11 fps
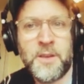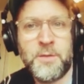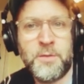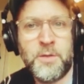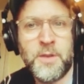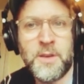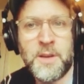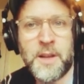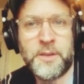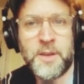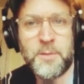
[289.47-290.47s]
called
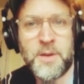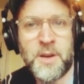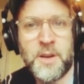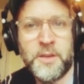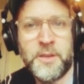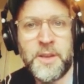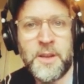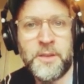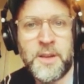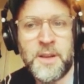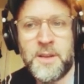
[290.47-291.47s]
Classic Brass. It
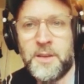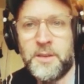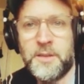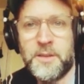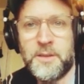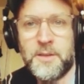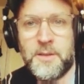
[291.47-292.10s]
sounds like this.